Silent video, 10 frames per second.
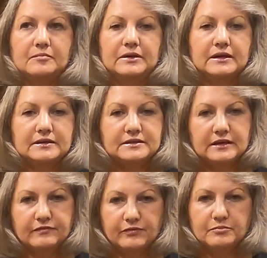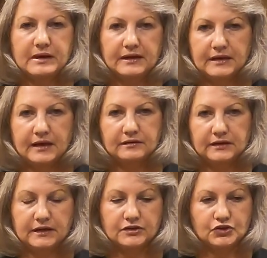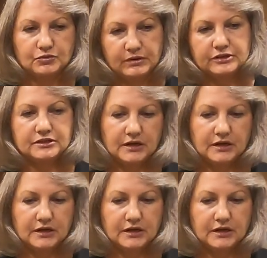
because if we're manhandling it too much,